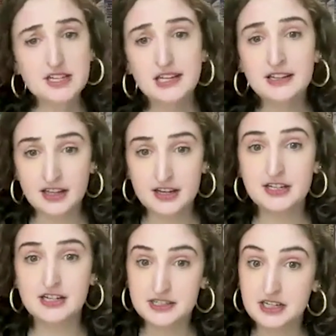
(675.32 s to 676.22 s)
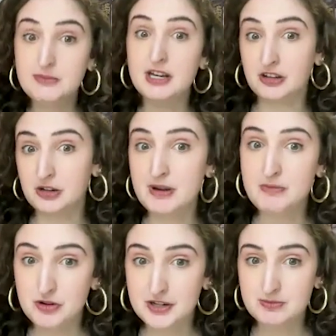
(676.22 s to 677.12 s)
In London, it's going to be a little bit
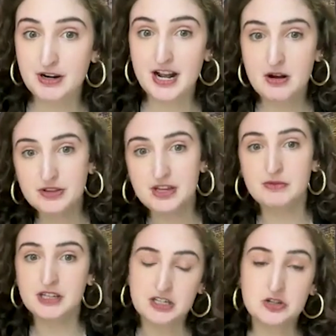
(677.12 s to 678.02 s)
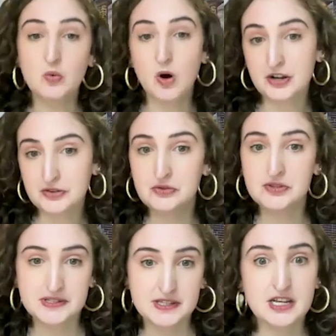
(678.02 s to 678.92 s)
more spread out, where they really get to walk through
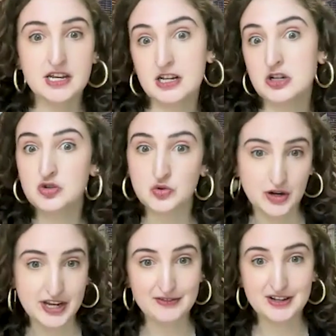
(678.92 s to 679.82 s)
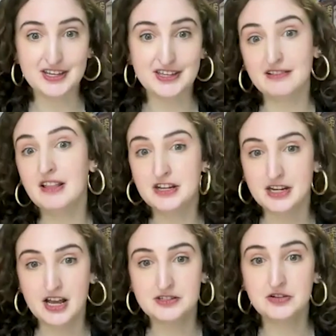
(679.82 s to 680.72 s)
the city and enjoy everything that London
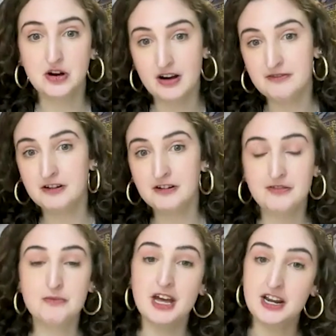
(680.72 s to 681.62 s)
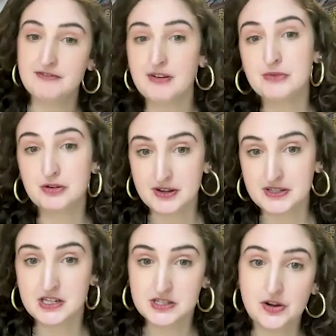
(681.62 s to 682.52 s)
has to offer, from getting from their
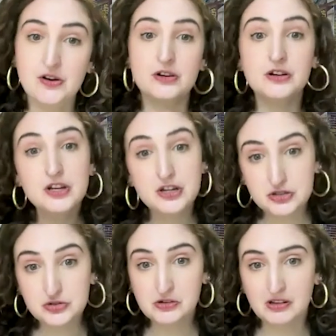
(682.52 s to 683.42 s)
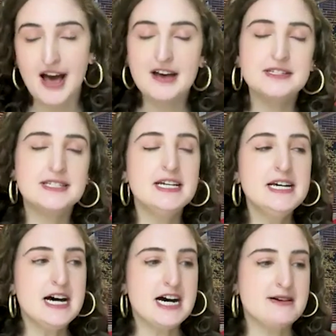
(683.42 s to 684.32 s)
residence hall to class.
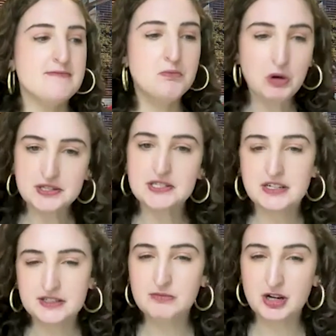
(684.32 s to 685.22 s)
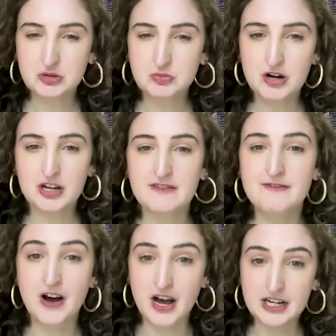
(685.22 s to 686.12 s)
Boston has a much more
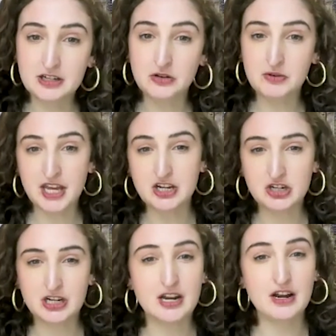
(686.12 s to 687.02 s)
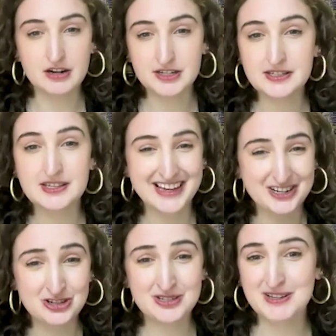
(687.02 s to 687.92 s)
confined location. And honestly,
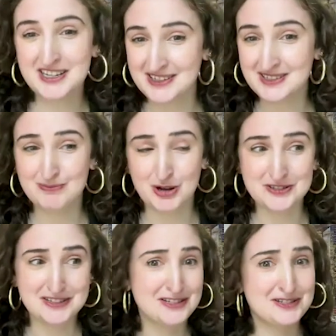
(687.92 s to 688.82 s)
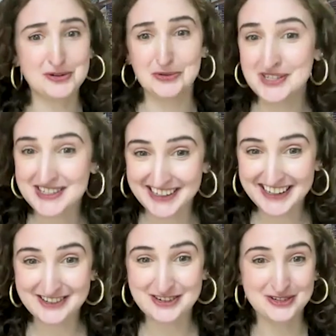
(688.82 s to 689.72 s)
that's just because Boston is an old
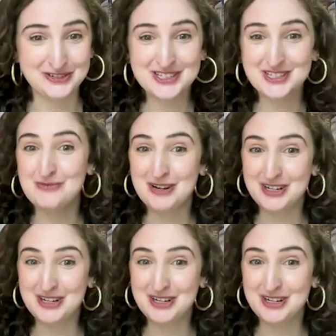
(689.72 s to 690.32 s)
city. There's only so